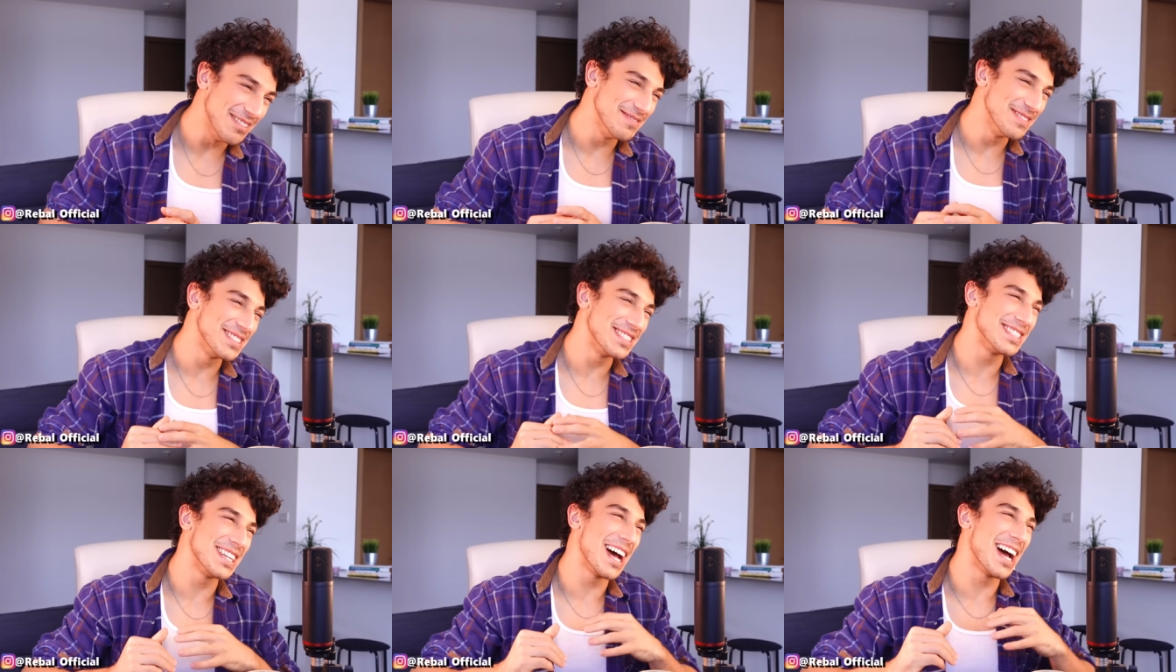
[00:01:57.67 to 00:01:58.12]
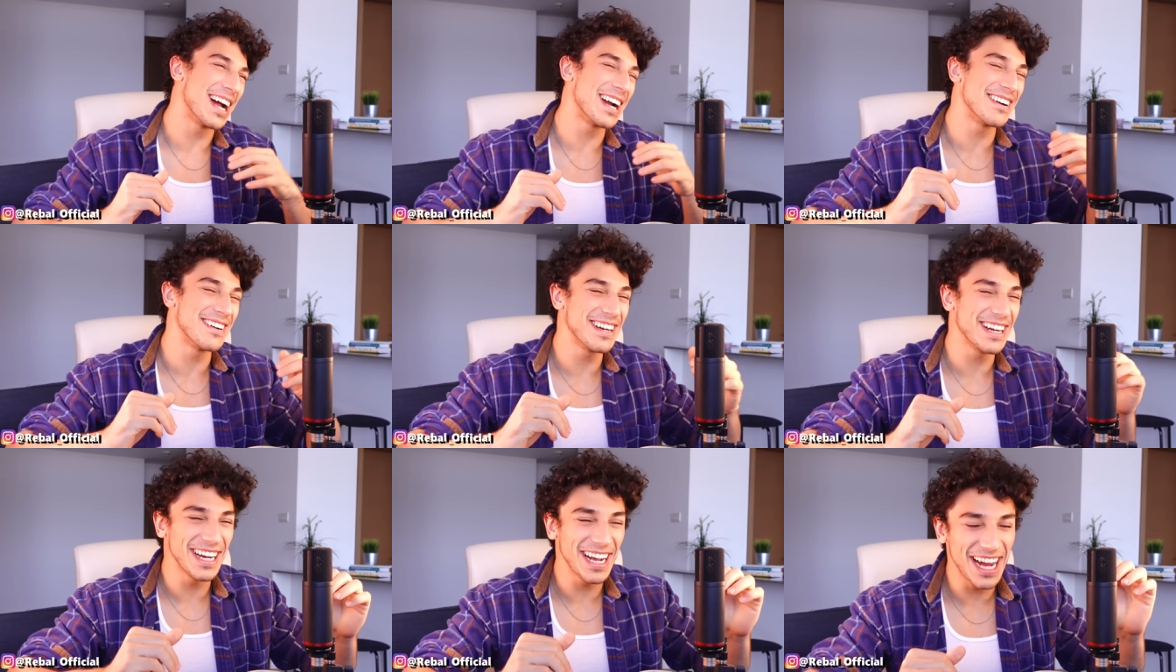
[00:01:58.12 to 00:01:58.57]

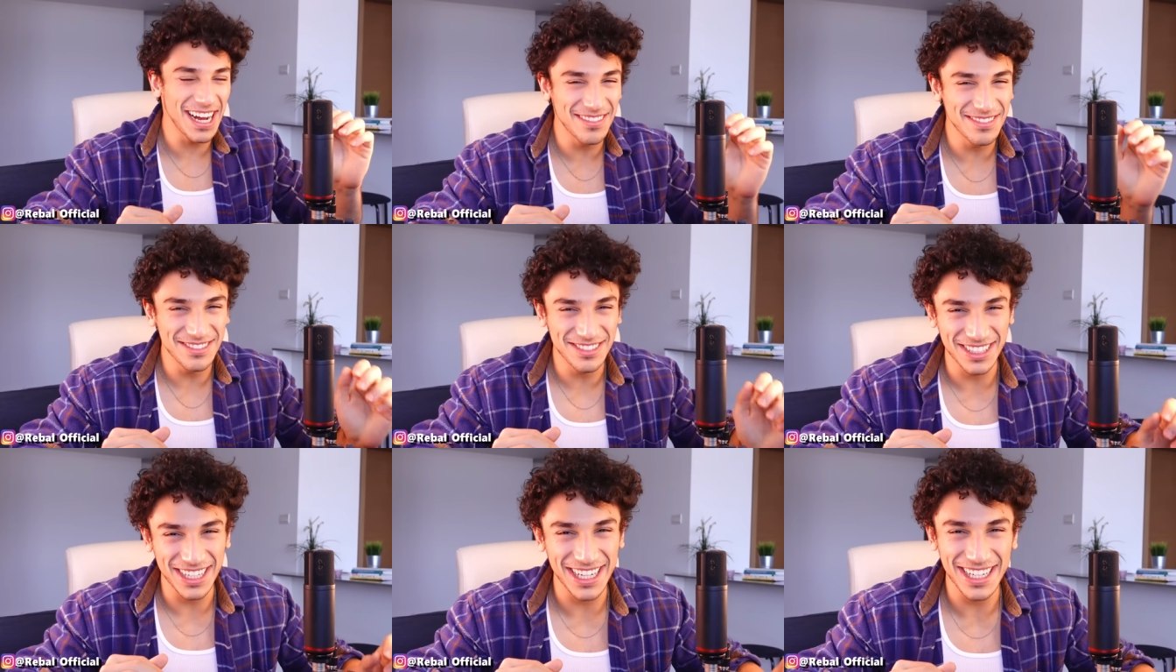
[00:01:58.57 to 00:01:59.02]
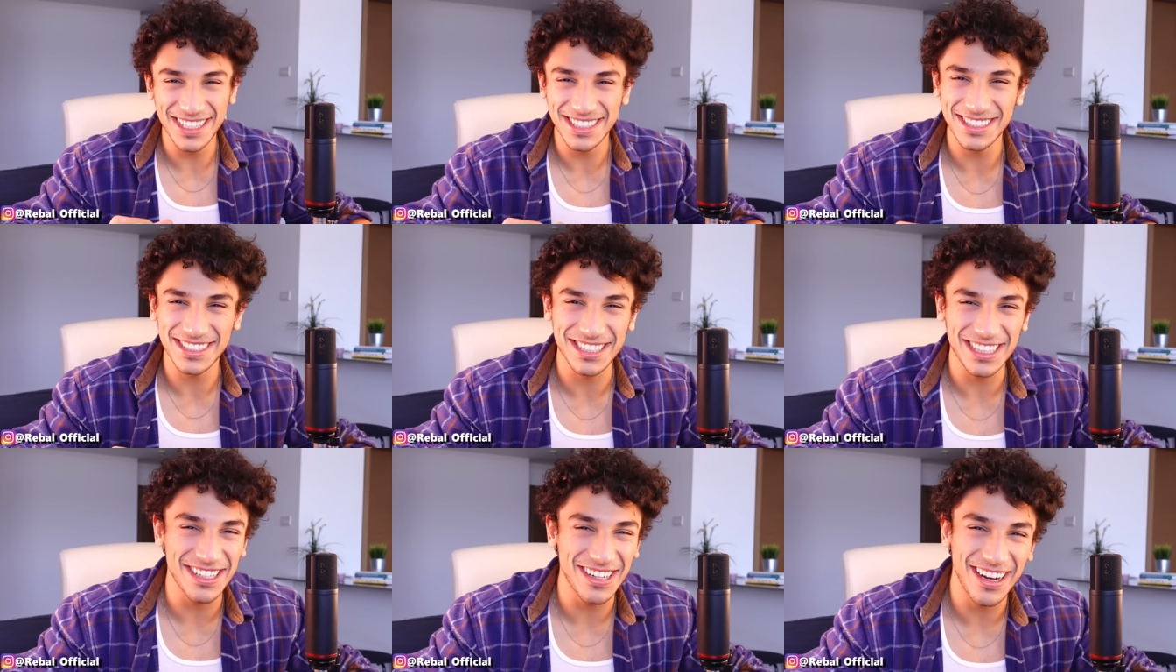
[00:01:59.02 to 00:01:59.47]
sorry. I'm trying
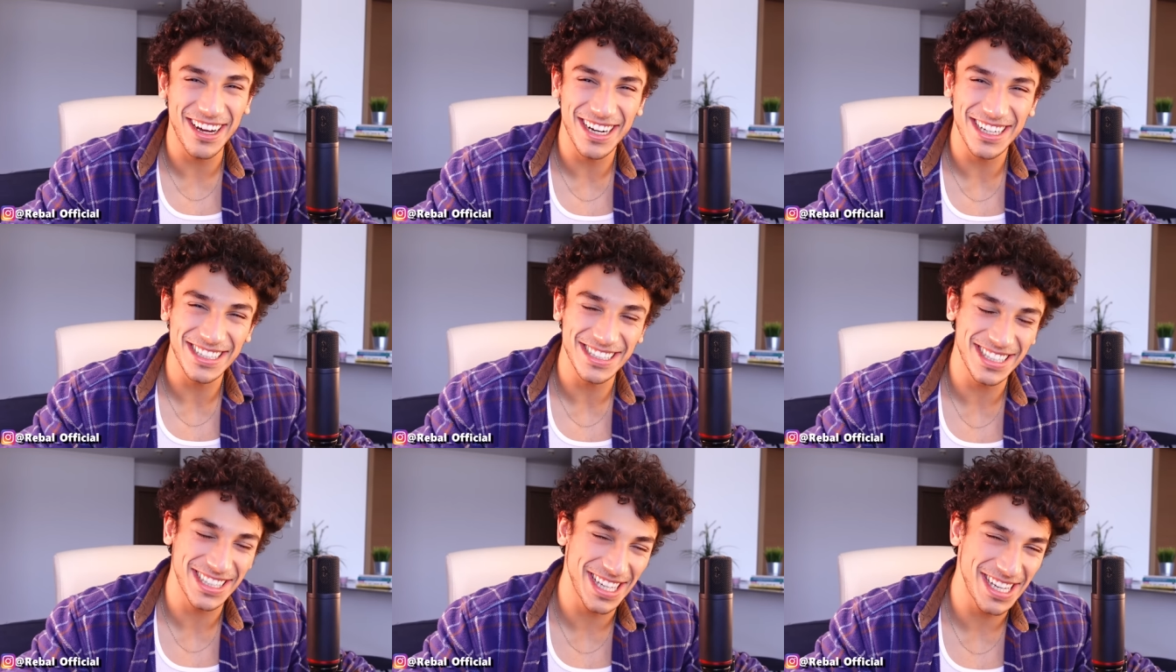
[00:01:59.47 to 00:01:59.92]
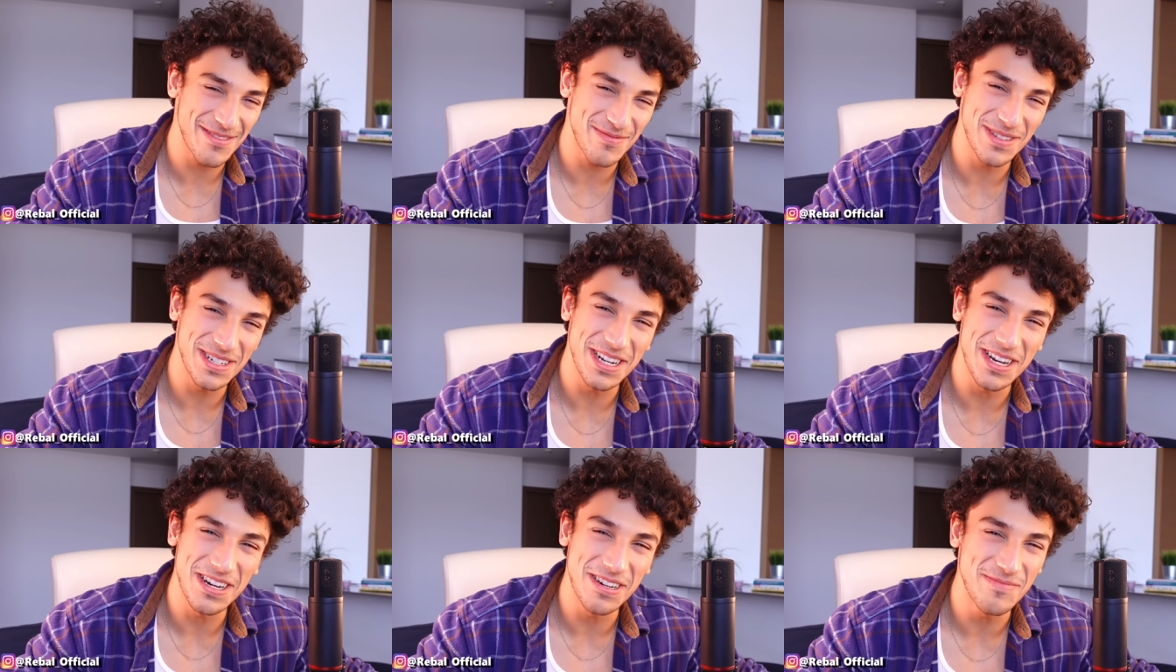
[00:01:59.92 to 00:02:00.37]
so hard to keep
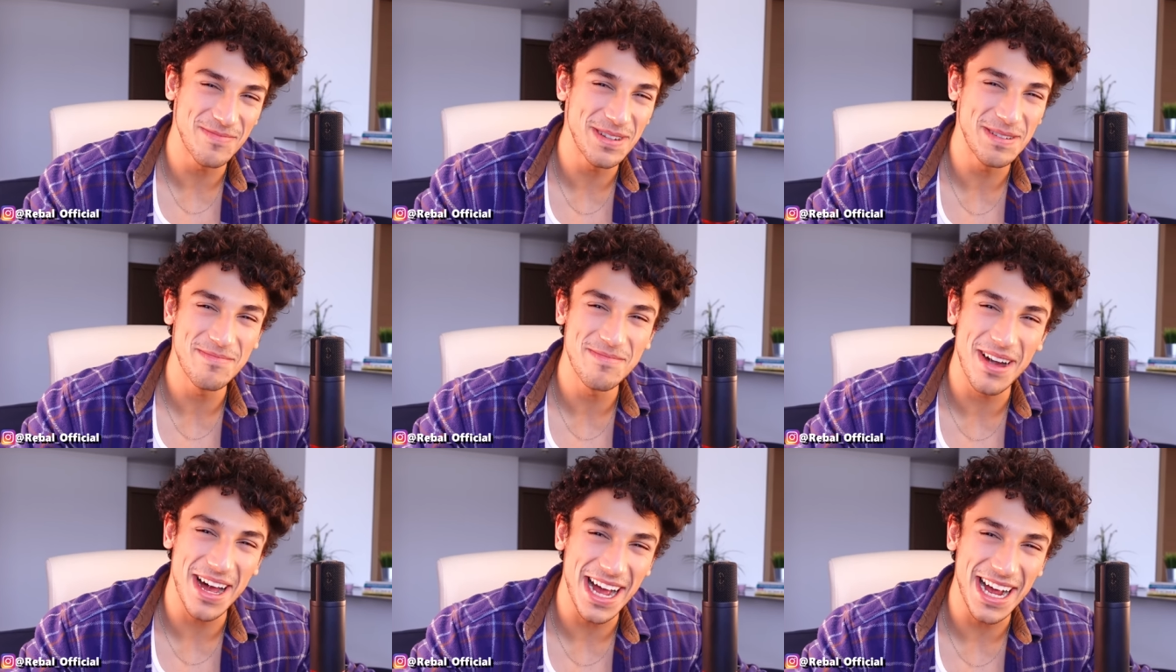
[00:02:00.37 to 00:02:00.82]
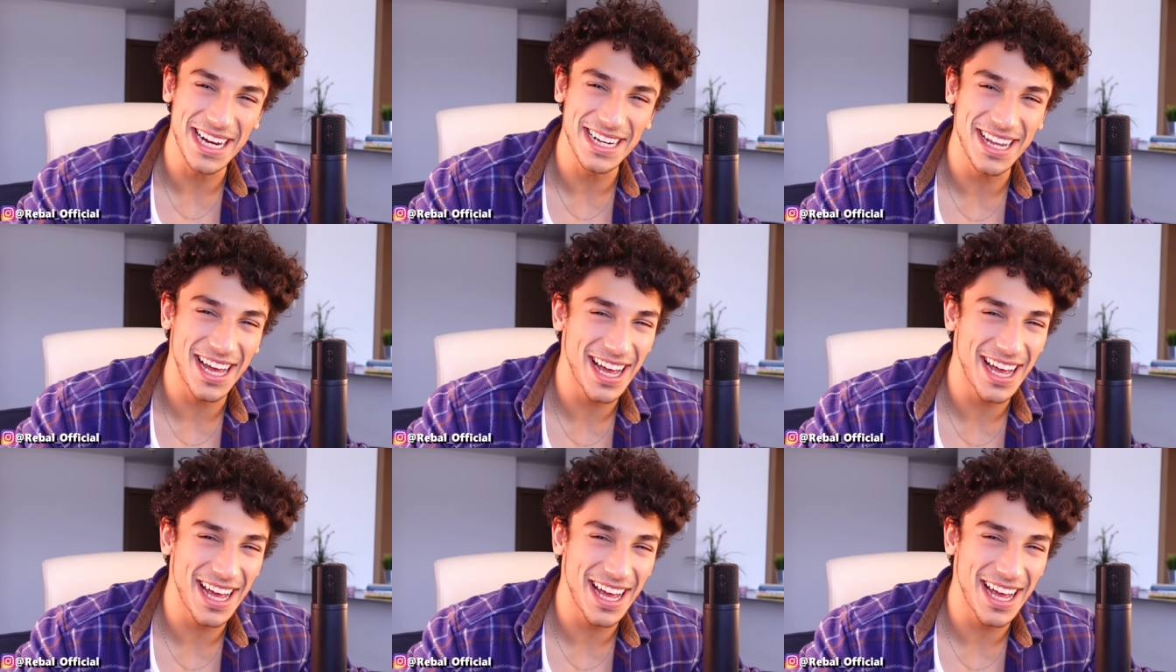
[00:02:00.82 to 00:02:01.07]
an open mind.